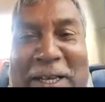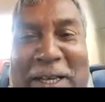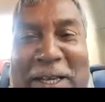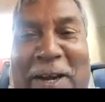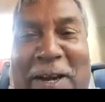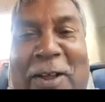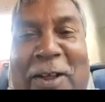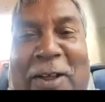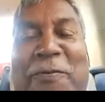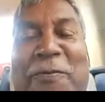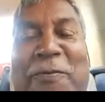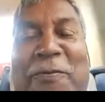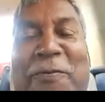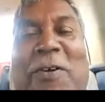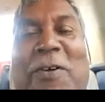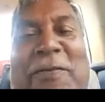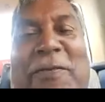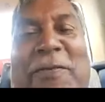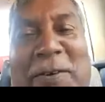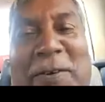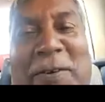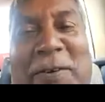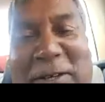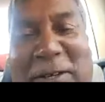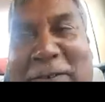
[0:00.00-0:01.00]
If
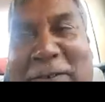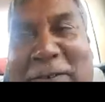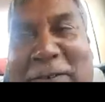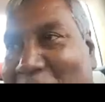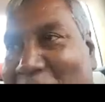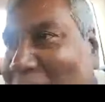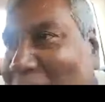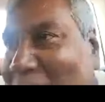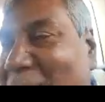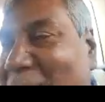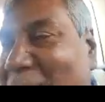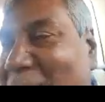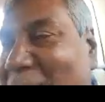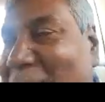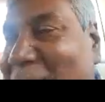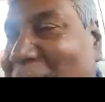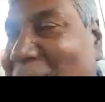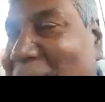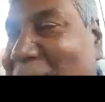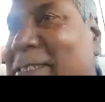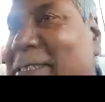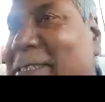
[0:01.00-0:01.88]
he thinks if he wants